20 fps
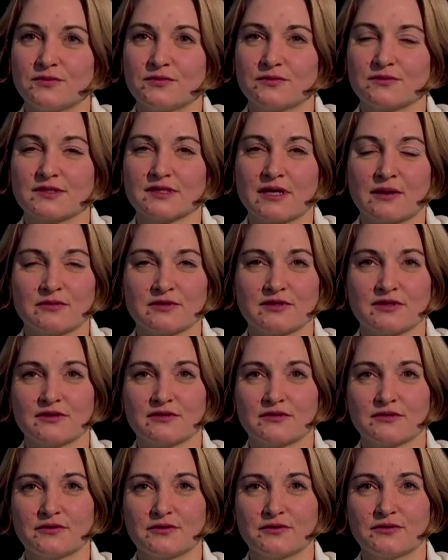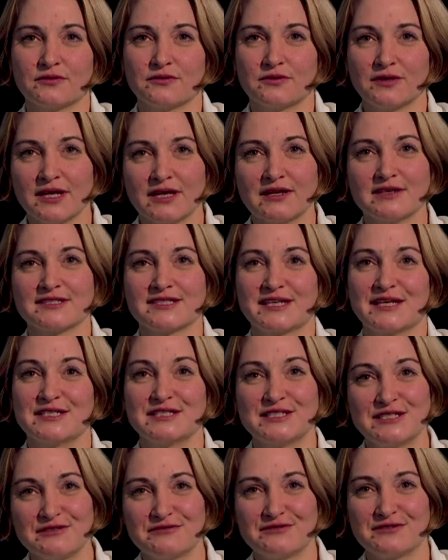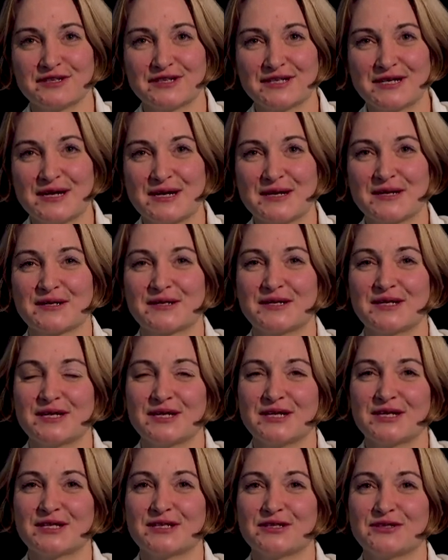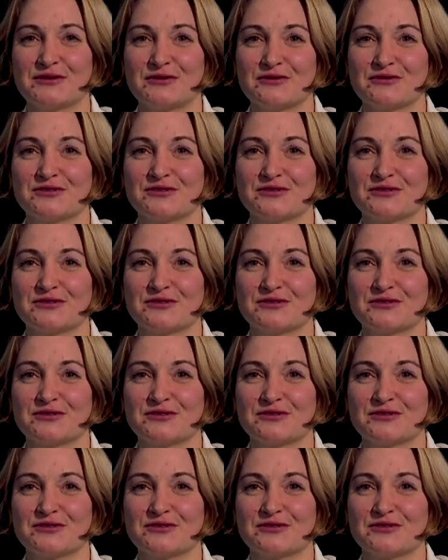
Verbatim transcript: something really scientific, not